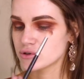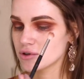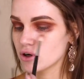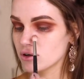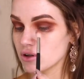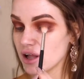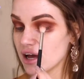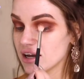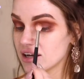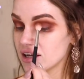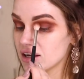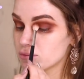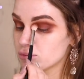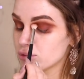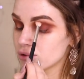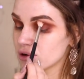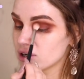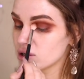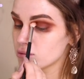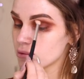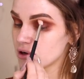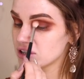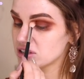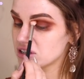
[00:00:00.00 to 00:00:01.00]
So like
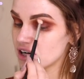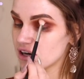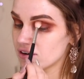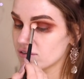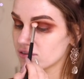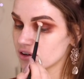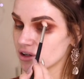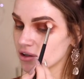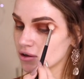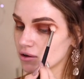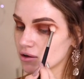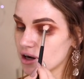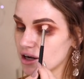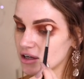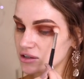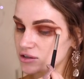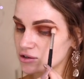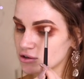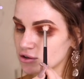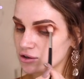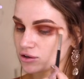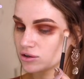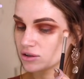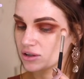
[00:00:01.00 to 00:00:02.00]
pretty much every look I
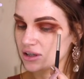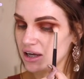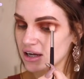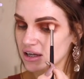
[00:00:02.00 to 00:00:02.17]
do